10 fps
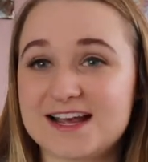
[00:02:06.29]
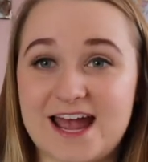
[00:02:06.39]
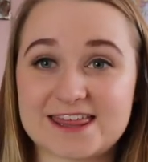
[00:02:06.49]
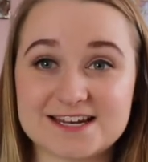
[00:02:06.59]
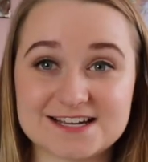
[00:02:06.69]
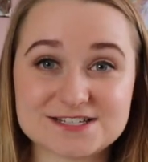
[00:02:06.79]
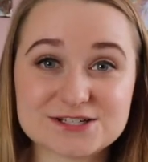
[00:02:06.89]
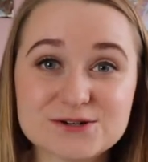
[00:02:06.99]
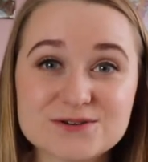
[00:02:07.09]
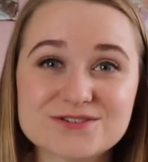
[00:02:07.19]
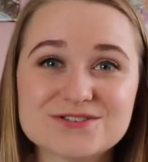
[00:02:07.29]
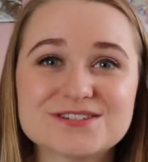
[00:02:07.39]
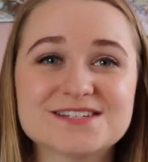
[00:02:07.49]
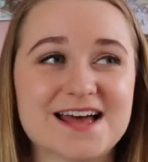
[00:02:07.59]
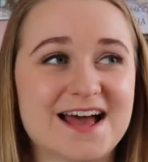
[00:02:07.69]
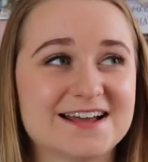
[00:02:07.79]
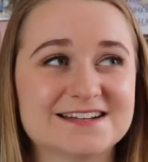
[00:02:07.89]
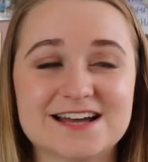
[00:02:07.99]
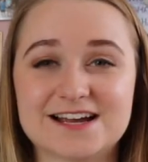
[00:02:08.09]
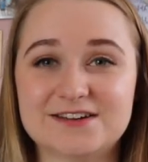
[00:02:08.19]
Catholic schools
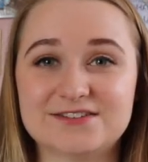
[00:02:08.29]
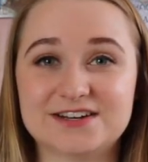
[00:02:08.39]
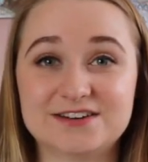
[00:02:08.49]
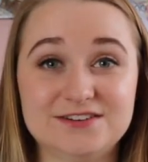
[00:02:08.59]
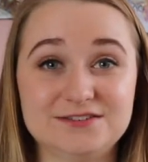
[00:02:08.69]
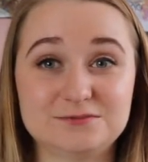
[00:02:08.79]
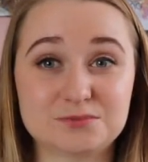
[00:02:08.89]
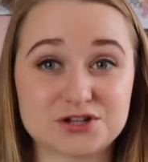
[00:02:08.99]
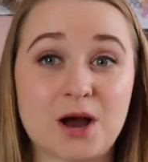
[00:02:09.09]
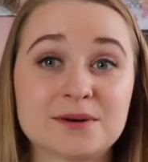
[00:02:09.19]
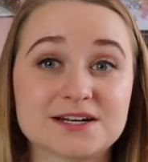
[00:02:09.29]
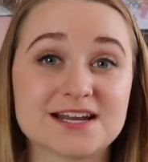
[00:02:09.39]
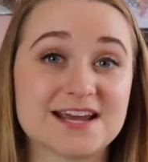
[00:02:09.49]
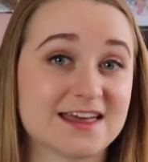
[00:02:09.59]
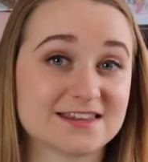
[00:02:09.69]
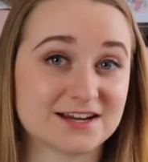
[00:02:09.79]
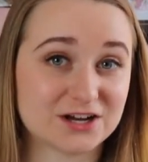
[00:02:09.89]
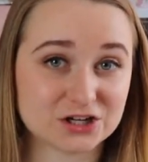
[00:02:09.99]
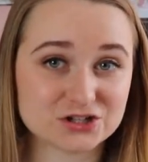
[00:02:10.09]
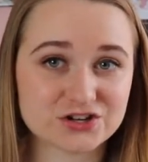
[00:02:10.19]
and I live in a predominantly Catholic
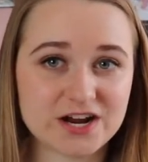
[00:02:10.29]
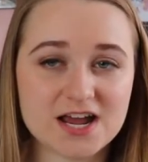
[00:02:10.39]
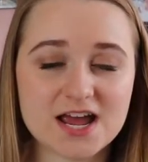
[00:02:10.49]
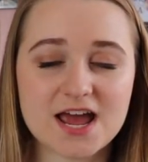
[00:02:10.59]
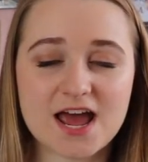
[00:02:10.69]
country,